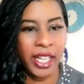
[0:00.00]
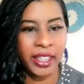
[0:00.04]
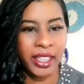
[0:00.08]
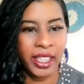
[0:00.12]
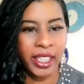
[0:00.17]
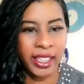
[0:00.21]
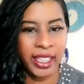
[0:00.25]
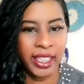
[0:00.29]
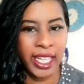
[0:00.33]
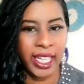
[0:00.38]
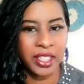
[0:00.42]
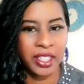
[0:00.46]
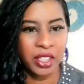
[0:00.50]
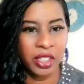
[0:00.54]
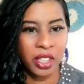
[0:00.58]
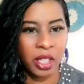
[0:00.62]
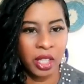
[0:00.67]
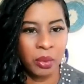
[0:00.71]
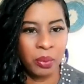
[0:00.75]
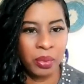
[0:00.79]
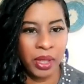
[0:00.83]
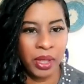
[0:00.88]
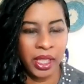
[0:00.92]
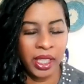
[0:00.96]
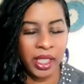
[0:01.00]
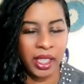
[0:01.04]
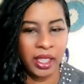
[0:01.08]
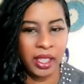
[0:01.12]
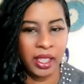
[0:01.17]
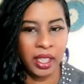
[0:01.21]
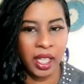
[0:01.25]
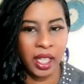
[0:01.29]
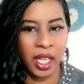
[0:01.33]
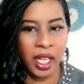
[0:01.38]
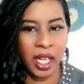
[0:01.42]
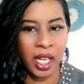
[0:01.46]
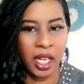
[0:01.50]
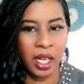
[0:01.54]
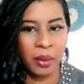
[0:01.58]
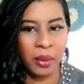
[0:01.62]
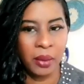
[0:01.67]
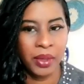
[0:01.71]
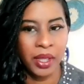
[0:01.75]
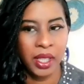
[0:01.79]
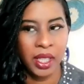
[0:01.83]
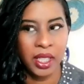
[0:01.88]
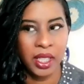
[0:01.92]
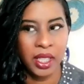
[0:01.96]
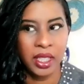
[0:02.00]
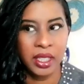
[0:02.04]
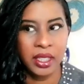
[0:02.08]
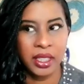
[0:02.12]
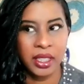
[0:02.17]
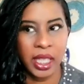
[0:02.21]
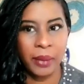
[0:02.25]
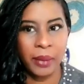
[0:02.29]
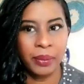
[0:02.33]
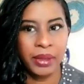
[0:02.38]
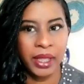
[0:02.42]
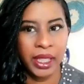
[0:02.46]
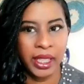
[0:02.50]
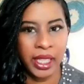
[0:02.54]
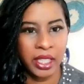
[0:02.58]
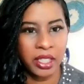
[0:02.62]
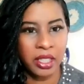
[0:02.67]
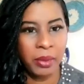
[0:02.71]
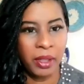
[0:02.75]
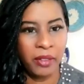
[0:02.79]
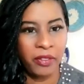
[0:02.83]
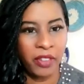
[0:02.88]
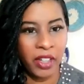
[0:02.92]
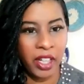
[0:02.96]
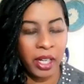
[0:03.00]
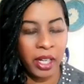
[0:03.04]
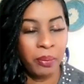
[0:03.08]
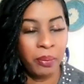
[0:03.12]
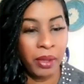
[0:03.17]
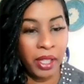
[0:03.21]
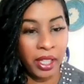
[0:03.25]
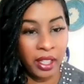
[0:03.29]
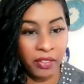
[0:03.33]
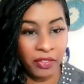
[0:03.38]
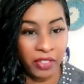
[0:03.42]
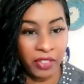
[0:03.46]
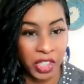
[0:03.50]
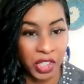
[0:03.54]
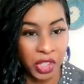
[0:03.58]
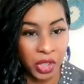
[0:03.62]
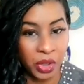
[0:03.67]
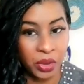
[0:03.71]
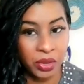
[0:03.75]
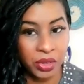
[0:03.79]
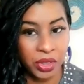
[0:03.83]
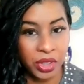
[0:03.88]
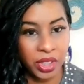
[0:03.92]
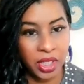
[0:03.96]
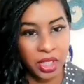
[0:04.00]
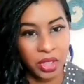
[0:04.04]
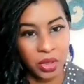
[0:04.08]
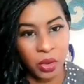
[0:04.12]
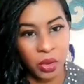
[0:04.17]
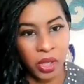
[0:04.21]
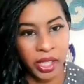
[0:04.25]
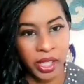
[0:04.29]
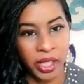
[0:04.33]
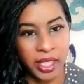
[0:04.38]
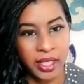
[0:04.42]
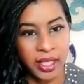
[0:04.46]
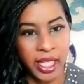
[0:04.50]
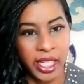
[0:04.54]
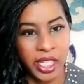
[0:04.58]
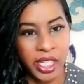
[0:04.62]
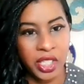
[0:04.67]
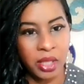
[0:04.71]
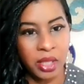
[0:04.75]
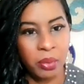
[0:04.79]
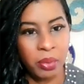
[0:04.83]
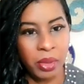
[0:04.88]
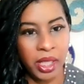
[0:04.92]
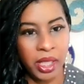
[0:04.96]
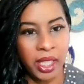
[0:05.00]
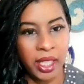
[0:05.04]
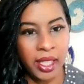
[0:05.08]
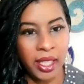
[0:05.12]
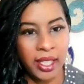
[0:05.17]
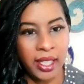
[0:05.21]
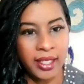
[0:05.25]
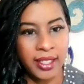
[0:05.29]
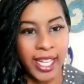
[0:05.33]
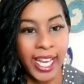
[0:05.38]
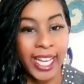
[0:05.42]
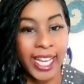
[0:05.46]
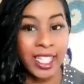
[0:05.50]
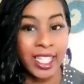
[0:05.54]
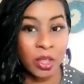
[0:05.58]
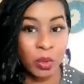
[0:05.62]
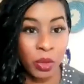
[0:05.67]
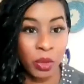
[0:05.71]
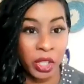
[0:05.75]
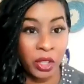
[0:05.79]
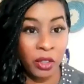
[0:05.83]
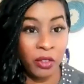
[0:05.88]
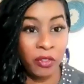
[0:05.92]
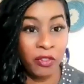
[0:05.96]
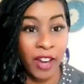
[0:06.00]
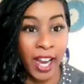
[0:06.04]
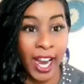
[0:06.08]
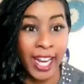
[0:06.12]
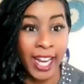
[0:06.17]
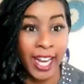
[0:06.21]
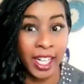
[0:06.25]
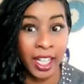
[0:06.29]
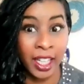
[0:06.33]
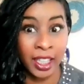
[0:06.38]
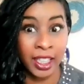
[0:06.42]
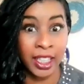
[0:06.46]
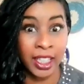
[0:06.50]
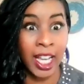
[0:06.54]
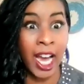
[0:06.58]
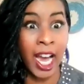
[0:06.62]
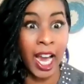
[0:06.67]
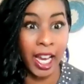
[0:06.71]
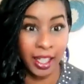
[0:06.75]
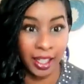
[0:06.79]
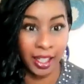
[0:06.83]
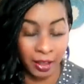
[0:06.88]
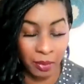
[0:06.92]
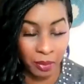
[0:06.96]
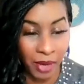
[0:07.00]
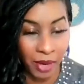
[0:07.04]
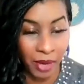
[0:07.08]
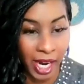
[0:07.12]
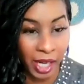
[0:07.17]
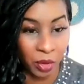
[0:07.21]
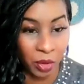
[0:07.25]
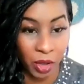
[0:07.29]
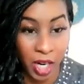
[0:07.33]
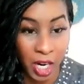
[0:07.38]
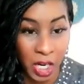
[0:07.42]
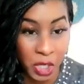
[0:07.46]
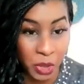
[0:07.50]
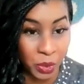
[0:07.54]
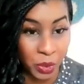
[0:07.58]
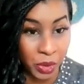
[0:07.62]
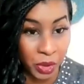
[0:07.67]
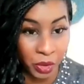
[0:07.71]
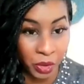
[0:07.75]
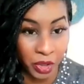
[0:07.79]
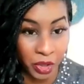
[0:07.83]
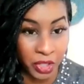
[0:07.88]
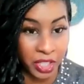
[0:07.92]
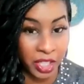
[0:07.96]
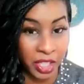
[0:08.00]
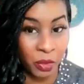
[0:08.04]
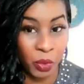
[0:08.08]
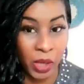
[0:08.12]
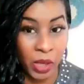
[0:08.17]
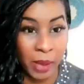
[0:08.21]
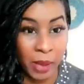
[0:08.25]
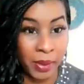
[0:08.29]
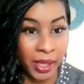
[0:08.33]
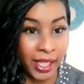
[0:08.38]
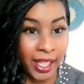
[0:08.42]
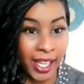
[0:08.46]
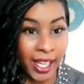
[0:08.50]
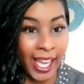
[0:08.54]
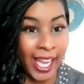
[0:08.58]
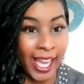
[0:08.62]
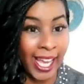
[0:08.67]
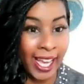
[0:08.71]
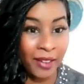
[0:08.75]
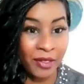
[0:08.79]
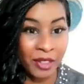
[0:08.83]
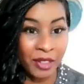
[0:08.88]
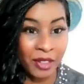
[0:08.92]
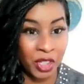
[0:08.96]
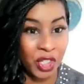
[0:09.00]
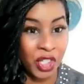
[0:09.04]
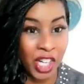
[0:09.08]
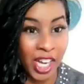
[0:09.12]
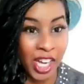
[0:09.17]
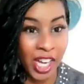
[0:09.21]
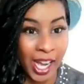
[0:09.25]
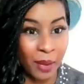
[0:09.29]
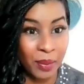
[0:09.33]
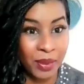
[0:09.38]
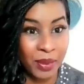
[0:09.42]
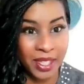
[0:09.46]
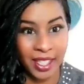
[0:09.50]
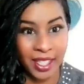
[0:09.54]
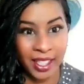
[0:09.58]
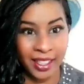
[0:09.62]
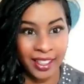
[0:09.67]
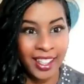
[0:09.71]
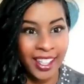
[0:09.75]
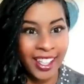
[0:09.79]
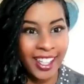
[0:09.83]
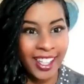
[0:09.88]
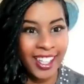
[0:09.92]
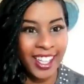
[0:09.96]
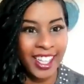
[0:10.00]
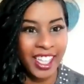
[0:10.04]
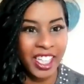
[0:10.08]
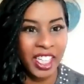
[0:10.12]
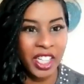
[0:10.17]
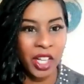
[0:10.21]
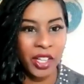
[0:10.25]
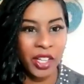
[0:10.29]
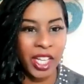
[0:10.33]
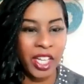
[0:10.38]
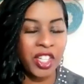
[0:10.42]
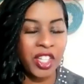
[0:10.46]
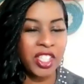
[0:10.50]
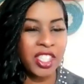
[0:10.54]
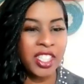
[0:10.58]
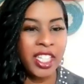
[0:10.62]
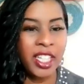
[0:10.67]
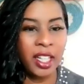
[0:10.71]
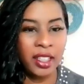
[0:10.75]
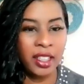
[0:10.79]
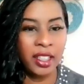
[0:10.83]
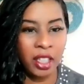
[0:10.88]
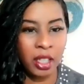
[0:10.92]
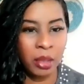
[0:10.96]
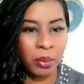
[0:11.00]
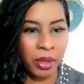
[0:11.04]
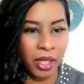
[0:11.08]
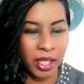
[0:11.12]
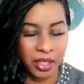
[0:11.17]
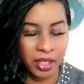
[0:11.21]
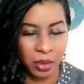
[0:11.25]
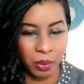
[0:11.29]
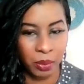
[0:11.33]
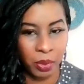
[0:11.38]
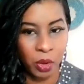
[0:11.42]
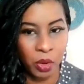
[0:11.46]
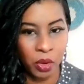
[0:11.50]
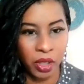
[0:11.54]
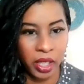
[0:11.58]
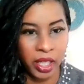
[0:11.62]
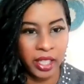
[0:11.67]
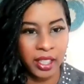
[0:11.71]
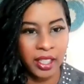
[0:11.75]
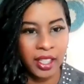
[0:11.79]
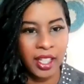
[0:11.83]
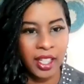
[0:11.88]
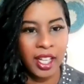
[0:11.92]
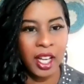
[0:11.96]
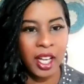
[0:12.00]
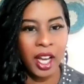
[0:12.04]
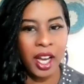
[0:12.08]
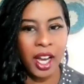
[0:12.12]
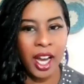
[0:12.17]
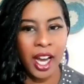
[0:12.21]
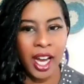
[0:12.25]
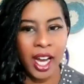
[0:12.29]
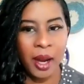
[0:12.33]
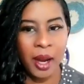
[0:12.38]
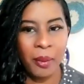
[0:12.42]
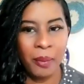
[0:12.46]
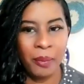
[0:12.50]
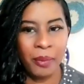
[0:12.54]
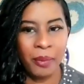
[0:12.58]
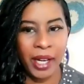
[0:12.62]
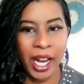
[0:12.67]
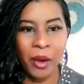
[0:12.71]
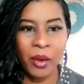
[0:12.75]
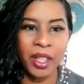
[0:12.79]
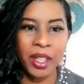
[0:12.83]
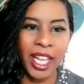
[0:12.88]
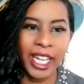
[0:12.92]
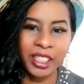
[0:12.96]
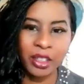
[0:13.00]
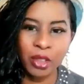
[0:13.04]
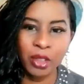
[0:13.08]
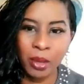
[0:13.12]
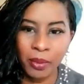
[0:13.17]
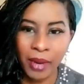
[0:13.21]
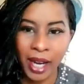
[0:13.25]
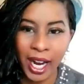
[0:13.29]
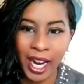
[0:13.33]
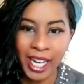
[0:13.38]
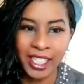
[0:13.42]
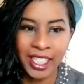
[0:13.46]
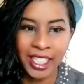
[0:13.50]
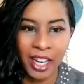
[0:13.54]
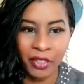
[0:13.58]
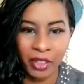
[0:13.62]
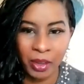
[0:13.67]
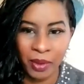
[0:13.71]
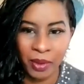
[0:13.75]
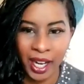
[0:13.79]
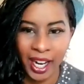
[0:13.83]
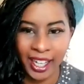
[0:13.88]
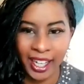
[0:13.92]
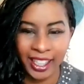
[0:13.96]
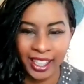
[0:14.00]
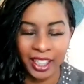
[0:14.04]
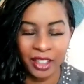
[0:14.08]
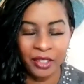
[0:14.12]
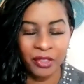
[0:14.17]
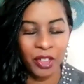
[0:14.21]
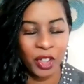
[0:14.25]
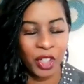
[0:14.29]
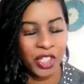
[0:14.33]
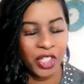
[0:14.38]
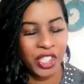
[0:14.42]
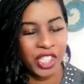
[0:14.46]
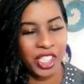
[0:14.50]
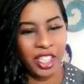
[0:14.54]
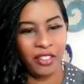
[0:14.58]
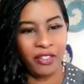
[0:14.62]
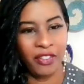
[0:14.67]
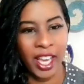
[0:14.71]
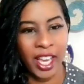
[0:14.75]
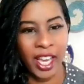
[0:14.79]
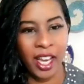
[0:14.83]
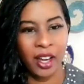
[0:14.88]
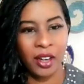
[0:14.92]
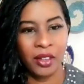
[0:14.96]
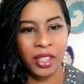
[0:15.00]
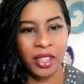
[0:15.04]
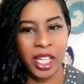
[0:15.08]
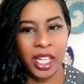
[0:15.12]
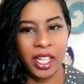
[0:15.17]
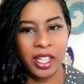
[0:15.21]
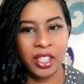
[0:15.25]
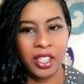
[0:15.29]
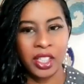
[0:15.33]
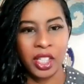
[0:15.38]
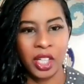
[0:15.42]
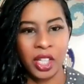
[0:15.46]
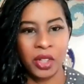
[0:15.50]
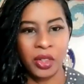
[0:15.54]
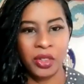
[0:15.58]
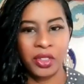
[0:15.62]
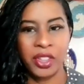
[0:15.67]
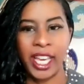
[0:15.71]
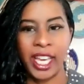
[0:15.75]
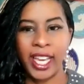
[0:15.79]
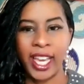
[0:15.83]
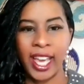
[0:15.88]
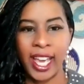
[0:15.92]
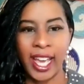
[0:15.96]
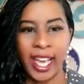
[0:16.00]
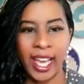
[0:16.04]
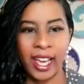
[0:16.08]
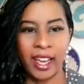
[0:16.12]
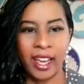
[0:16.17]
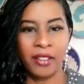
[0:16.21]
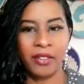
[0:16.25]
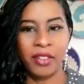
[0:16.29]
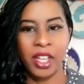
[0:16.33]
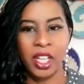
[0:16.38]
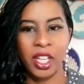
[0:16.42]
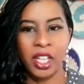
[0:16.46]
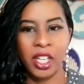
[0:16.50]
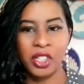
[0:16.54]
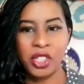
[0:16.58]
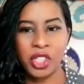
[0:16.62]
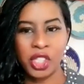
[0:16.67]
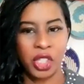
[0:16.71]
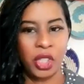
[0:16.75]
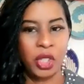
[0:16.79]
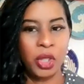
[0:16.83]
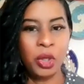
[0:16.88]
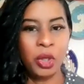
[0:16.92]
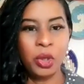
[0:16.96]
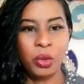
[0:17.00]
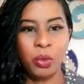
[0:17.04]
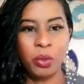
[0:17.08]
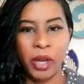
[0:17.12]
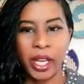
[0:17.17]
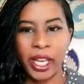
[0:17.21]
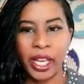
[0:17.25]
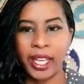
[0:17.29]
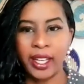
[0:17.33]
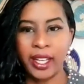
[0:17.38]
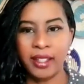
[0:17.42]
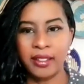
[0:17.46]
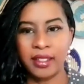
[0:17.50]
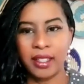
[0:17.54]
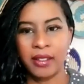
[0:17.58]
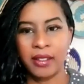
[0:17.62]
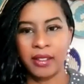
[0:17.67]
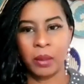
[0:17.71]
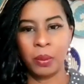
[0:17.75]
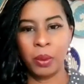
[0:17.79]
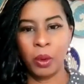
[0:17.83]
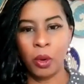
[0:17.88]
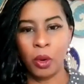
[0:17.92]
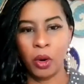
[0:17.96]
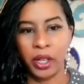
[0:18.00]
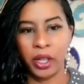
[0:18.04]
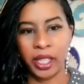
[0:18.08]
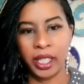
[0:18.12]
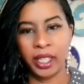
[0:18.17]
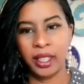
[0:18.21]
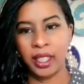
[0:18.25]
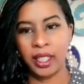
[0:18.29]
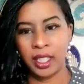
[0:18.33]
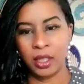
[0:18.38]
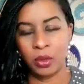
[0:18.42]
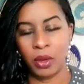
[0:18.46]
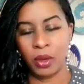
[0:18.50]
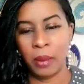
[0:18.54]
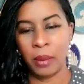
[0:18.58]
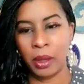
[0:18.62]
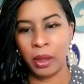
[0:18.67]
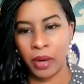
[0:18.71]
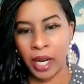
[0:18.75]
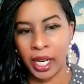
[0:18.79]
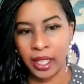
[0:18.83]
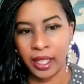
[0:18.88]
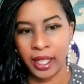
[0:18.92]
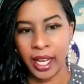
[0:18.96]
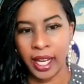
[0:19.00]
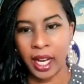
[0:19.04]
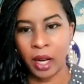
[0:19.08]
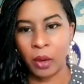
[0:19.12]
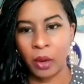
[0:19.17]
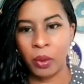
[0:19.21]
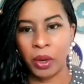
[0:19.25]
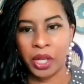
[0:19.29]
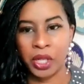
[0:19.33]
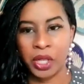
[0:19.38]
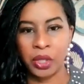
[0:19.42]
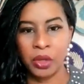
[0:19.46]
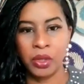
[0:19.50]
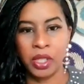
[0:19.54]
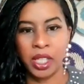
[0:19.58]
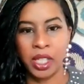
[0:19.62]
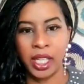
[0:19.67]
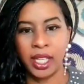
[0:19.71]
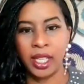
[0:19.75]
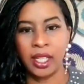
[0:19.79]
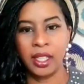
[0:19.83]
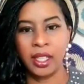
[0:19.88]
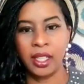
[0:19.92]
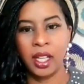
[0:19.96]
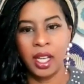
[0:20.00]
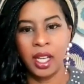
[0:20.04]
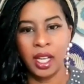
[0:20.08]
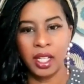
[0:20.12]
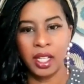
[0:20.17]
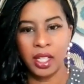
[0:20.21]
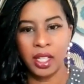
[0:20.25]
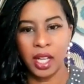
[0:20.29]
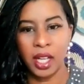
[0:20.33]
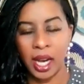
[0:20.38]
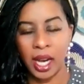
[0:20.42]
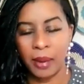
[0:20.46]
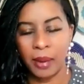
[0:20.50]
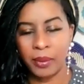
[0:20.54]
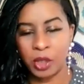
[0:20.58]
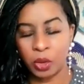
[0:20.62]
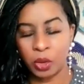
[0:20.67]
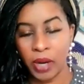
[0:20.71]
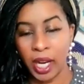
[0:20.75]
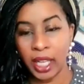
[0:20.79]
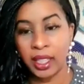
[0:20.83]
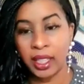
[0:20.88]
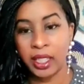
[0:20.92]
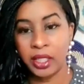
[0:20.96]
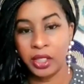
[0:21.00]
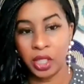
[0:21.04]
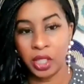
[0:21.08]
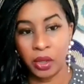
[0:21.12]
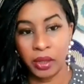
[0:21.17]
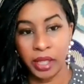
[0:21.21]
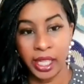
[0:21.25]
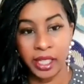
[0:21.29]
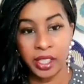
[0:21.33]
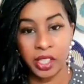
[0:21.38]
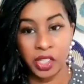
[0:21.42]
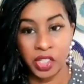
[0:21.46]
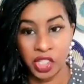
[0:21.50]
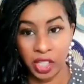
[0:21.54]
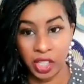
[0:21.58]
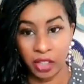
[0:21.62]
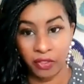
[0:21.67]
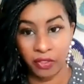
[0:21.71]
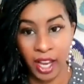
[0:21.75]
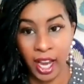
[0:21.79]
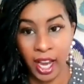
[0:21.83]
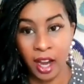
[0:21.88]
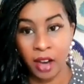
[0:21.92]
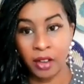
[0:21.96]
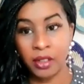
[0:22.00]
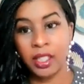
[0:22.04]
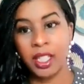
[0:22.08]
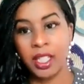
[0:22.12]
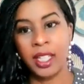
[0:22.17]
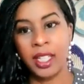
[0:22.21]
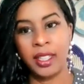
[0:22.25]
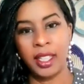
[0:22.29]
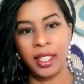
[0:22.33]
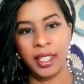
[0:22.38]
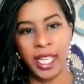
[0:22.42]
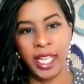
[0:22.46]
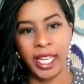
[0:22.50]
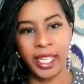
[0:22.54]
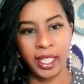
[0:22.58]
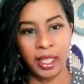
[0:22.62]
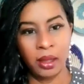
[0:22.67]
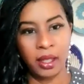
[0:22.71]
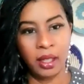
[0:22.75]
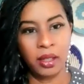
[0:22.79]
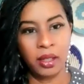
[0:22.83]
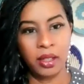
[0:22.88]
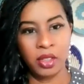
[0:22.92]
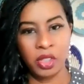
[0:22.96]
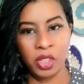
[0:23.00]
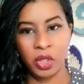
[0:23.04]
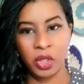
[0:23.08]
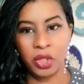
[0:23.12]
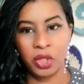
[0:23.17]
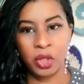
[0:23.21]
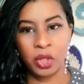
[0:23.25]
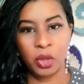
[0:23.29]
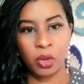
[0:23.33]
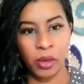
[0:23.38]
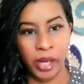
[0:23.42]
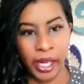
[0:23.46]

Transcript: know, I think that's going to be something that's going to be very beneficial to this organization, because that is where you find a lot of micro entrepreneurs and women that have their shops and, you know, they just need a little bit of support. But I would like to remind everybody for SheFound that, you know, they have two ways of supporting these women right now, where you can directly donate to SheFound and then they can use